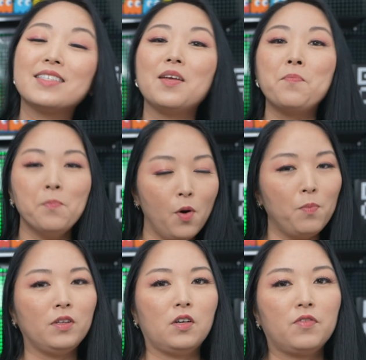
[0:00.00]
is the
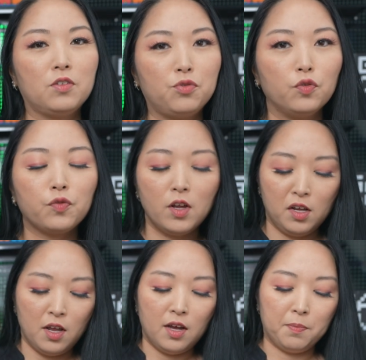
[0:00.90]
moment of the truth.
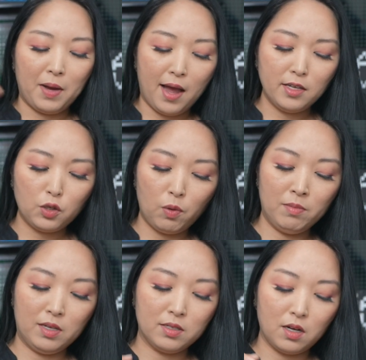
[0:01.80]
My ice cream
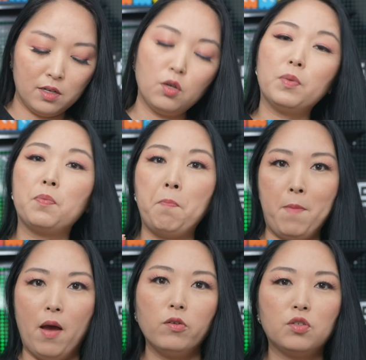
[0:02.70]
is a little bit
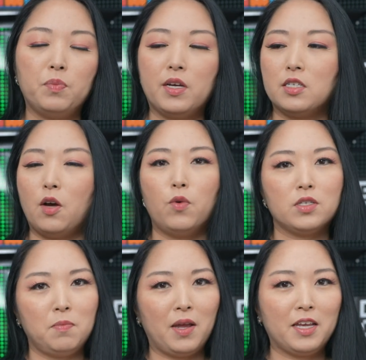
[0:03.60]
melt because I
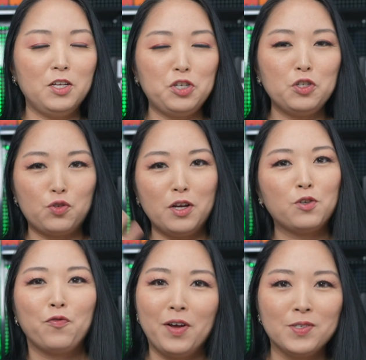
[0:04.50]
was in my kitchen trying
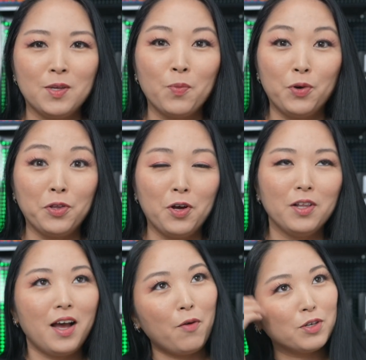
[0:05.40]
to find some
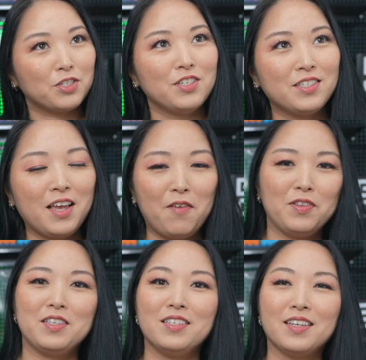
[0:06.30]
granola. I was just
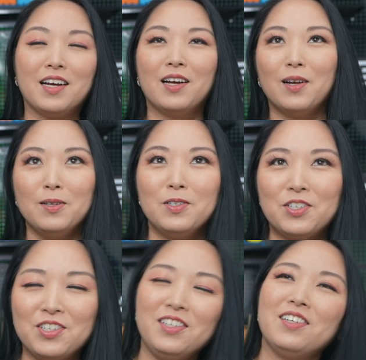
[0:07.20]
having this
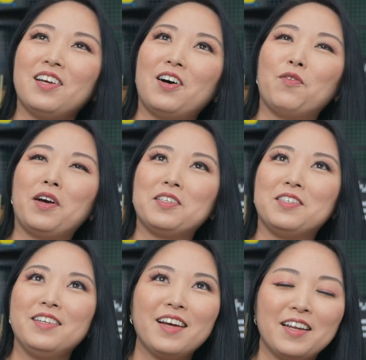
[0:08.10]
glimpse of
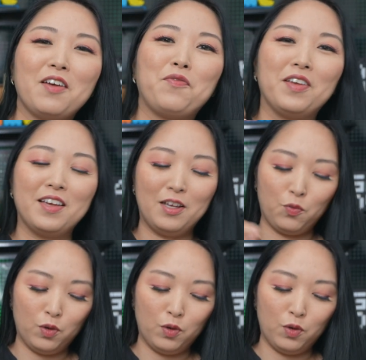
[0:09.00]
idea and I think it